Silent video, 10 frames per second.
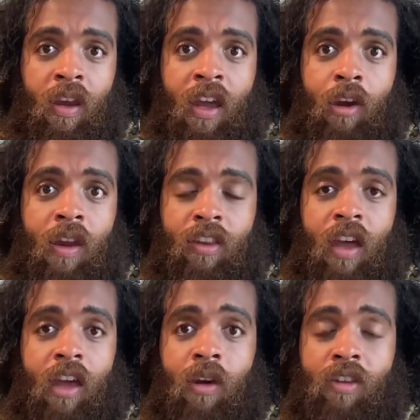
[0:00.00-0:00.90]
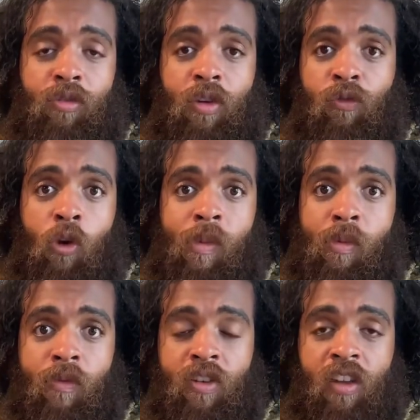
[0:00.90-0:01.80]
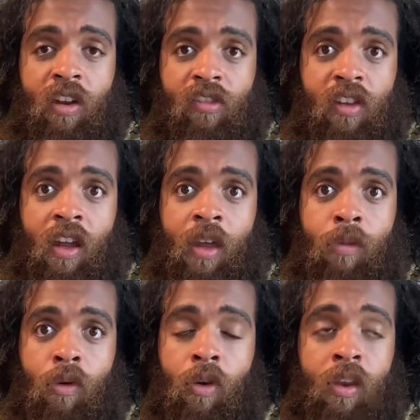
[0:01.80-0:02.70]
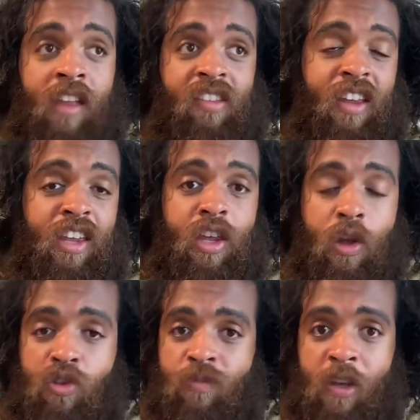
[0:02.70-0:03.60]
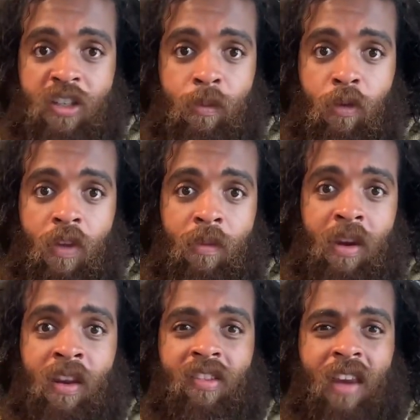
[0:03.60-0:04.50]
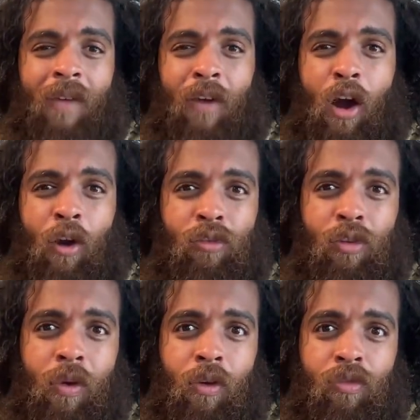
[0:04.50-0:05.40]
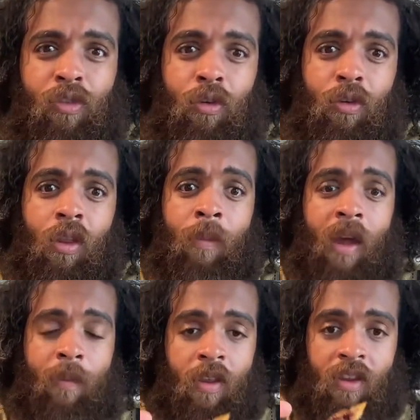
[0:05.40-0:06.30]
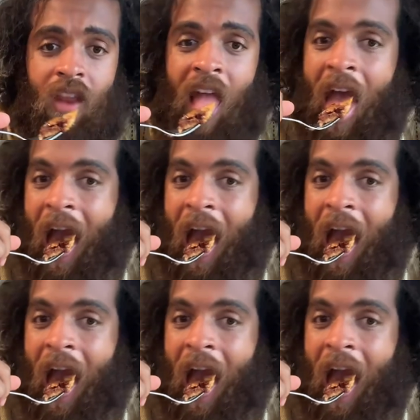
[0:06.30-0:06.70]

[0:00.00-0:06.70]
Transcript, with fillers: Like I don't like I don't like the Transformer movies. Honestly, I get bored. I mean, that's a huge budget movie, but it doesn't have a heart to it or soul, in my opinion.